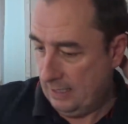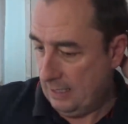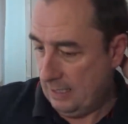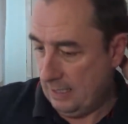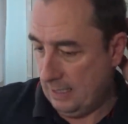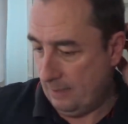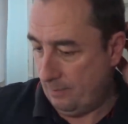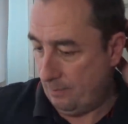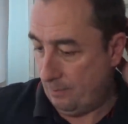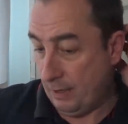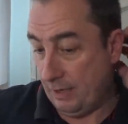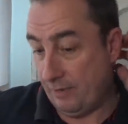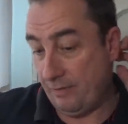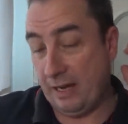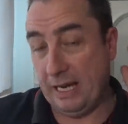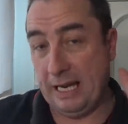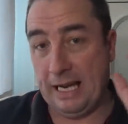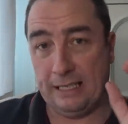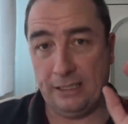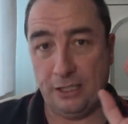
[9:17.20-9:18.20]
But if
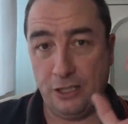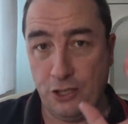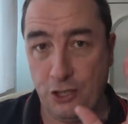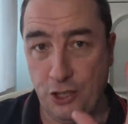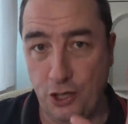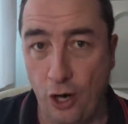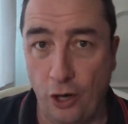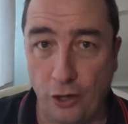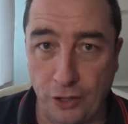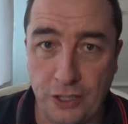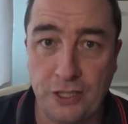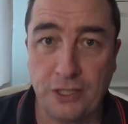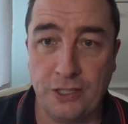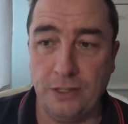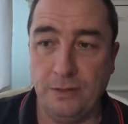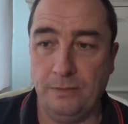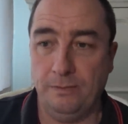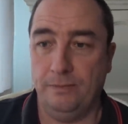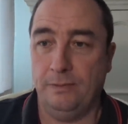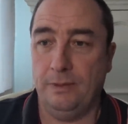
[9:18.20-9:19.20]
I had a
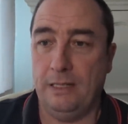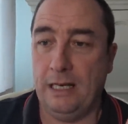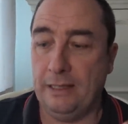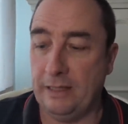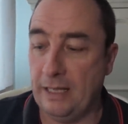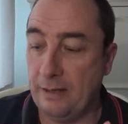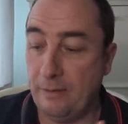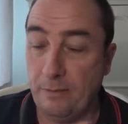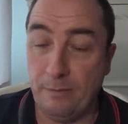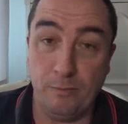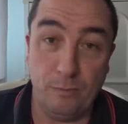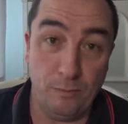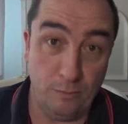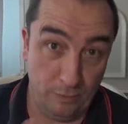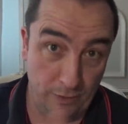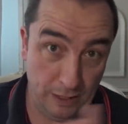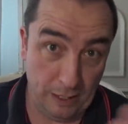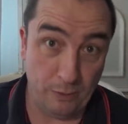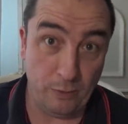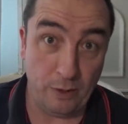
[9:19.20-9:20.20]
choice and
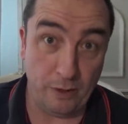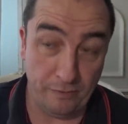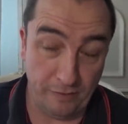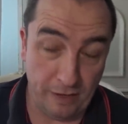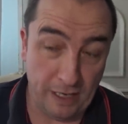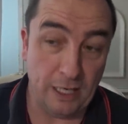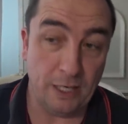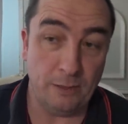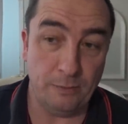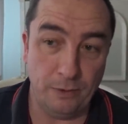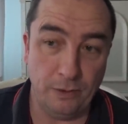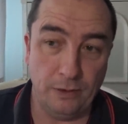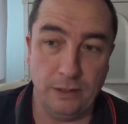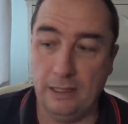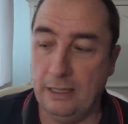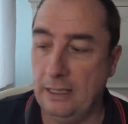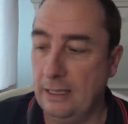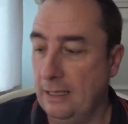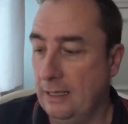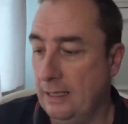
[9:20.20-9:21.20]
they were available,
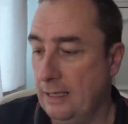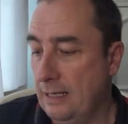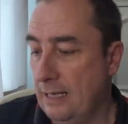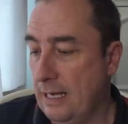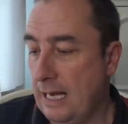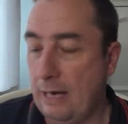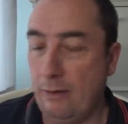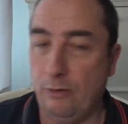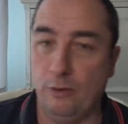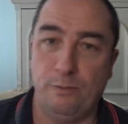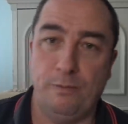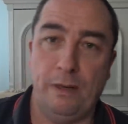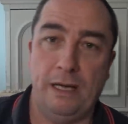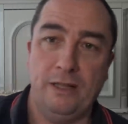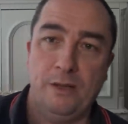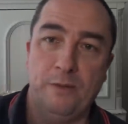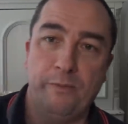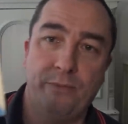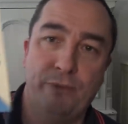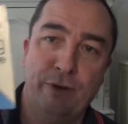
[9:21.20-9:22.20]
I would buy
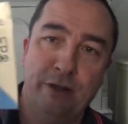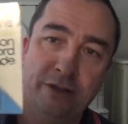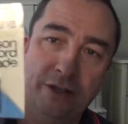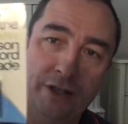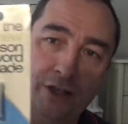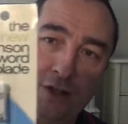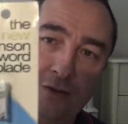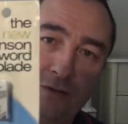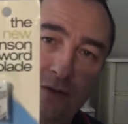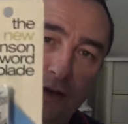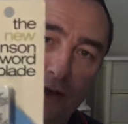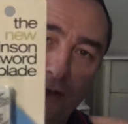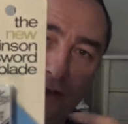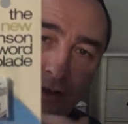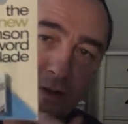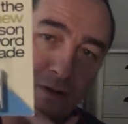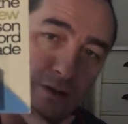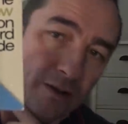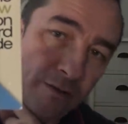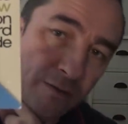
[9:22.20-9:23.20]
the British
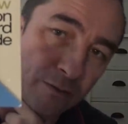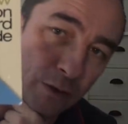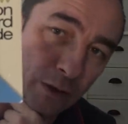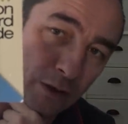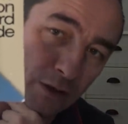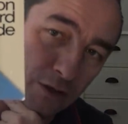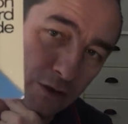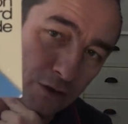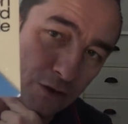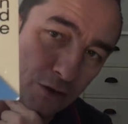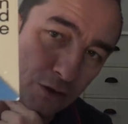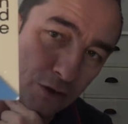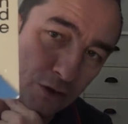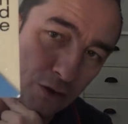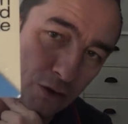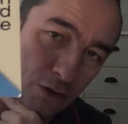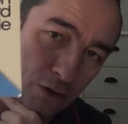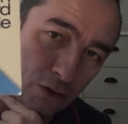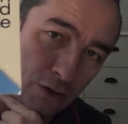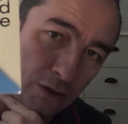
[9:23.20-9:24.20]
version of Wilkinson
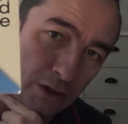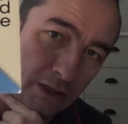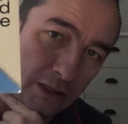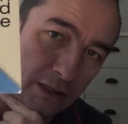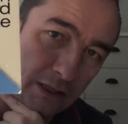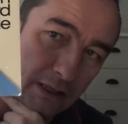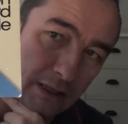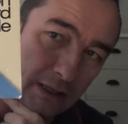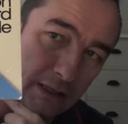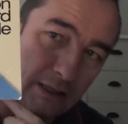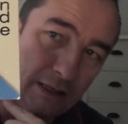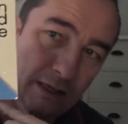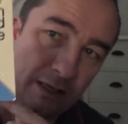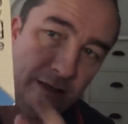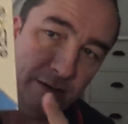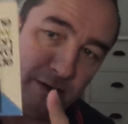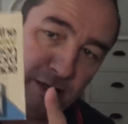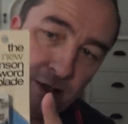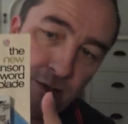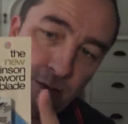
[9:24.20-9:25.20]
Sword.
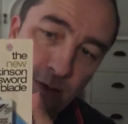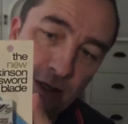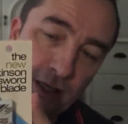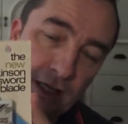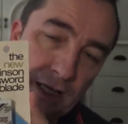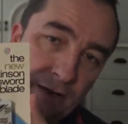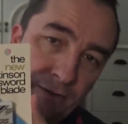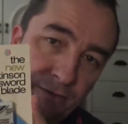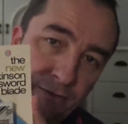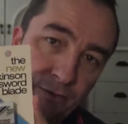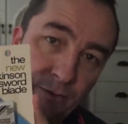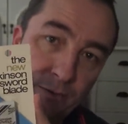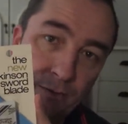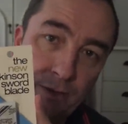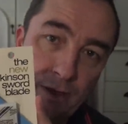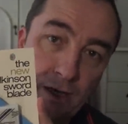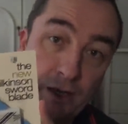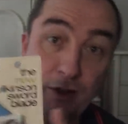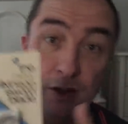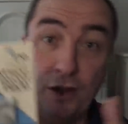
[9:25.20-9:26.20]
These were a gift
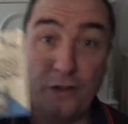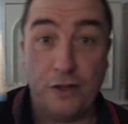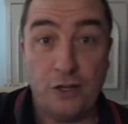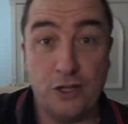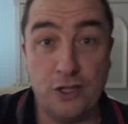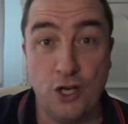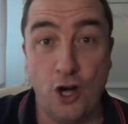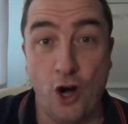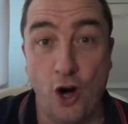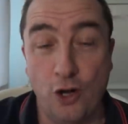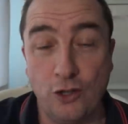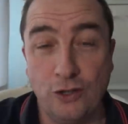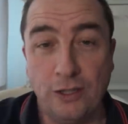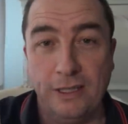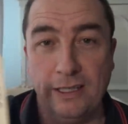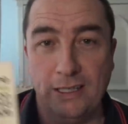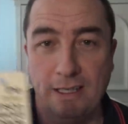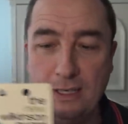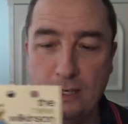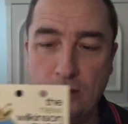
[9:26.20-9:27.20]
from another
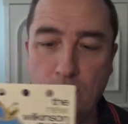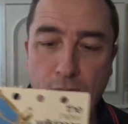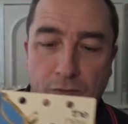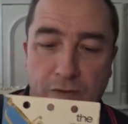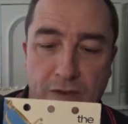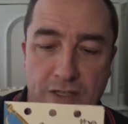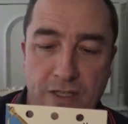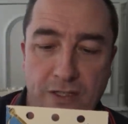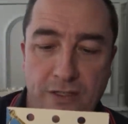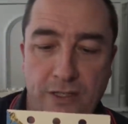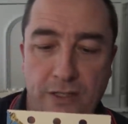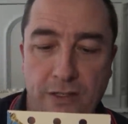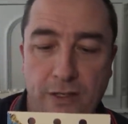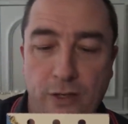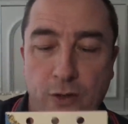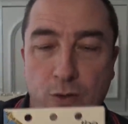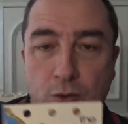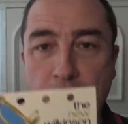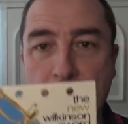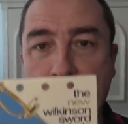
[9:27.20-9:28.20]
Todd who visited
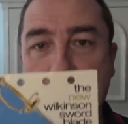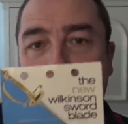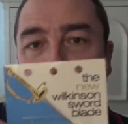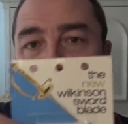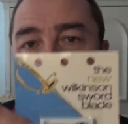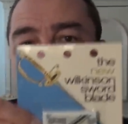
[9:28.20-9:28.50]
the UK,